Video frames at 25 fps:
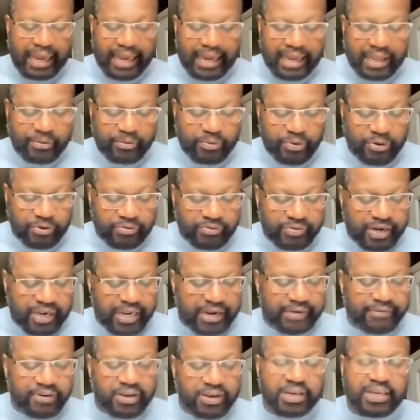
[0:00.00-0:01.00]
I will
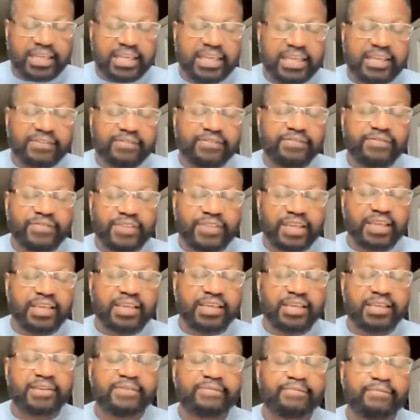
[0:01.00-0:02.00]
never leave
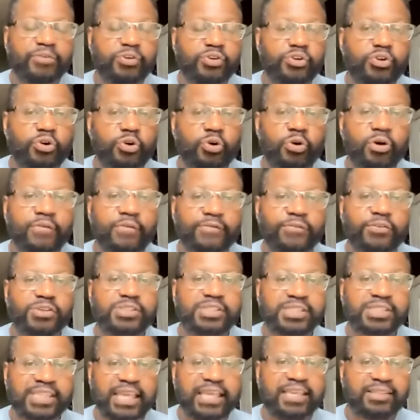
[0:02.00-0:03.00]
thee nor
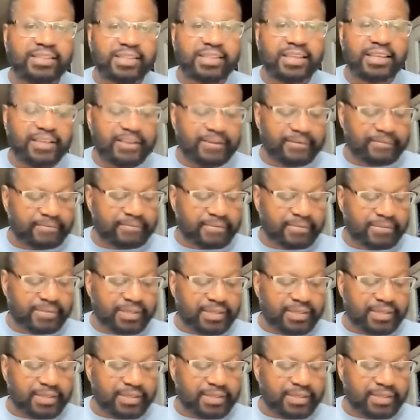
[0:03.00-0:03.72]
forsake thee.